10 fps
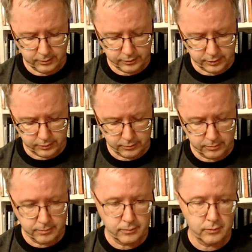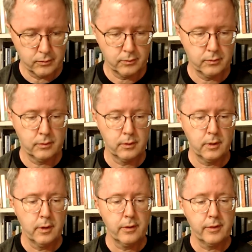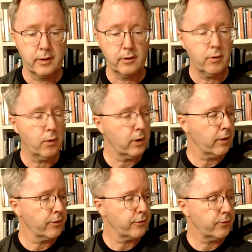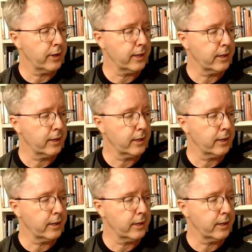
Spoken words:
2. And you're already on 3.